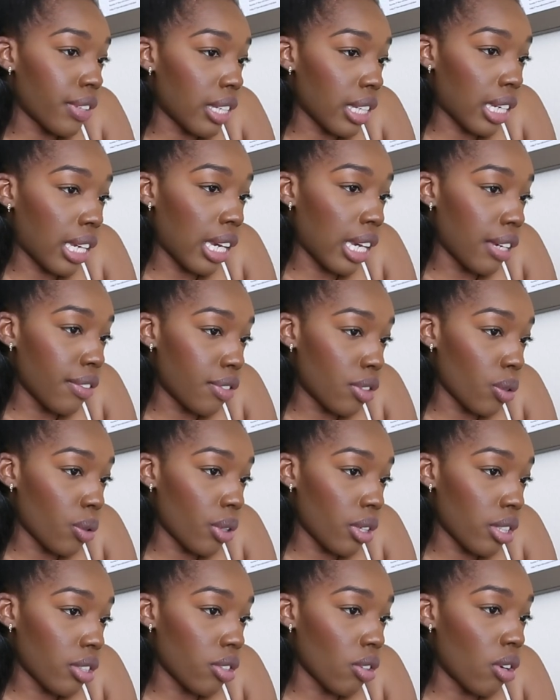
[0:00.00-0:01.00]
for the cave
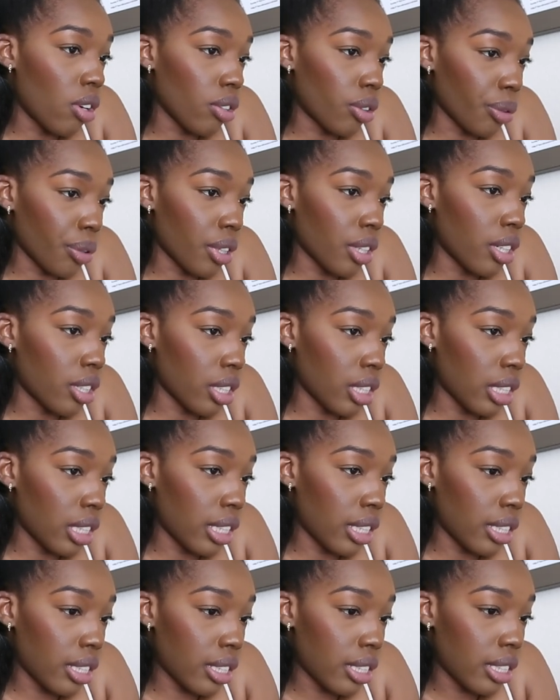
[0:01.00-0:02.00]
tour. So all three of y'all can get
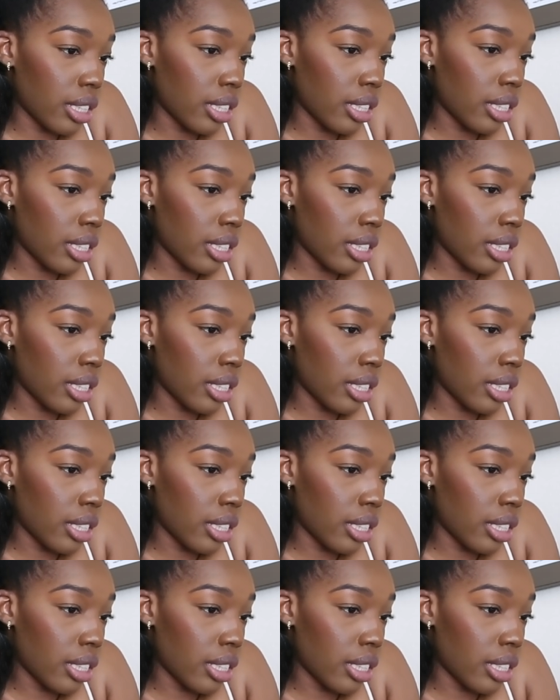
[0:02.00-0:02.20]
in.